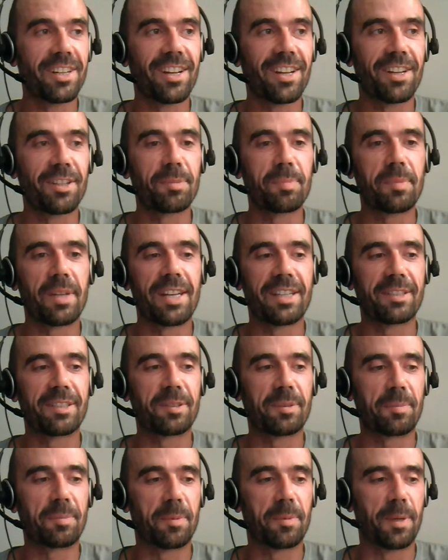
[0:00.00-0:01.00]
nice
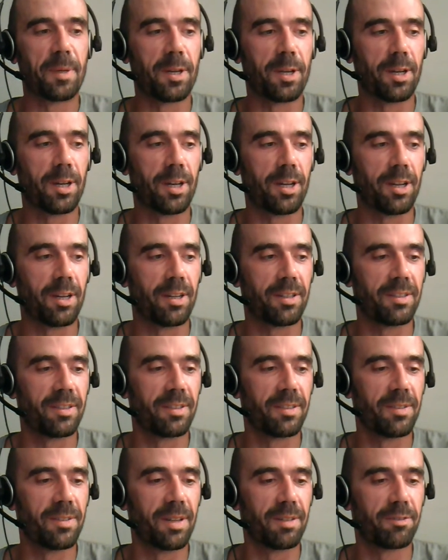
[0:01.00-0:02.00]
place, but
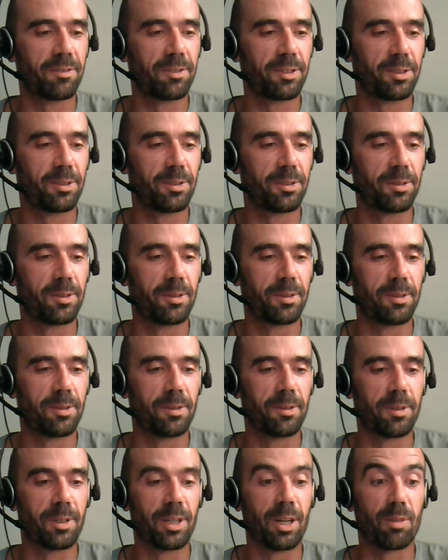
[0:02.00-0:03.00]
you have
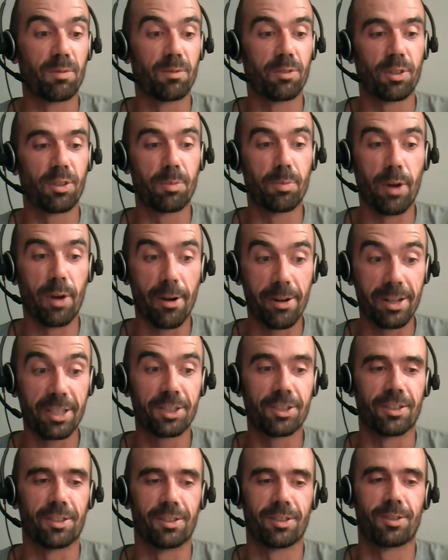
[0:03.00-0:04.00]
to count for the
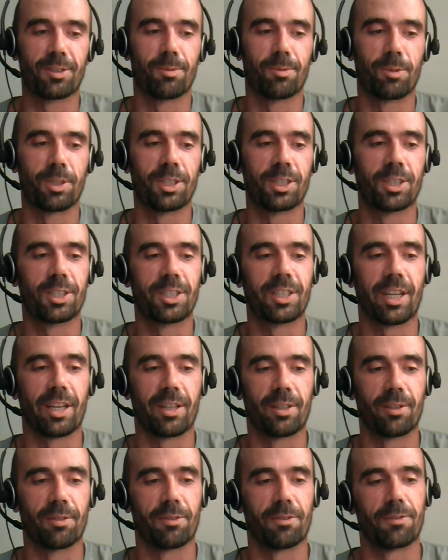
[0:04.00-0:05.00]
Parisians, which
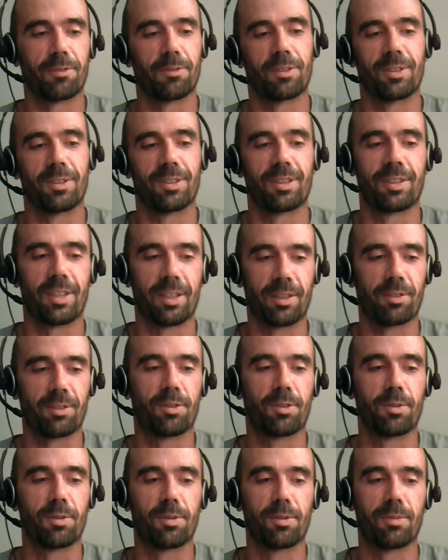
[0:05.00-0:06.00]
kind of tend
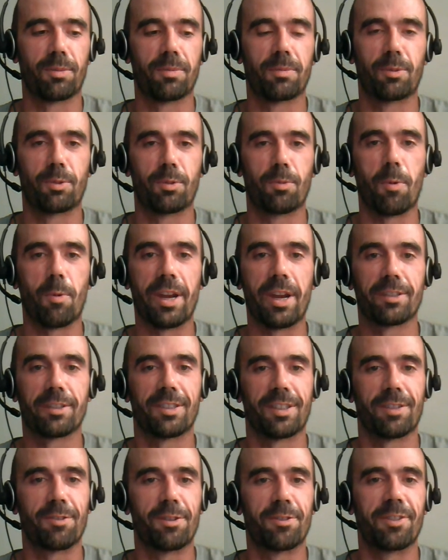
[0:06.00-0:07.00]
to waste
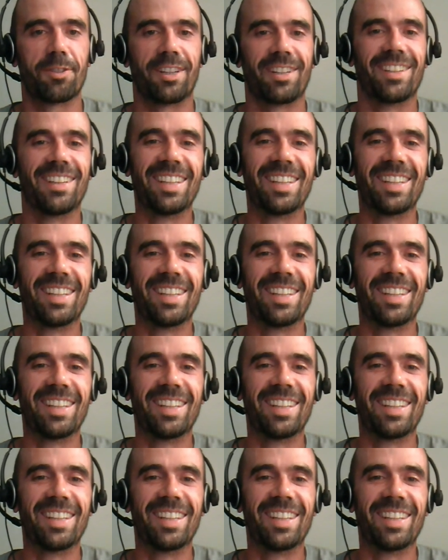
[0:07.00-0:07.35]
everything.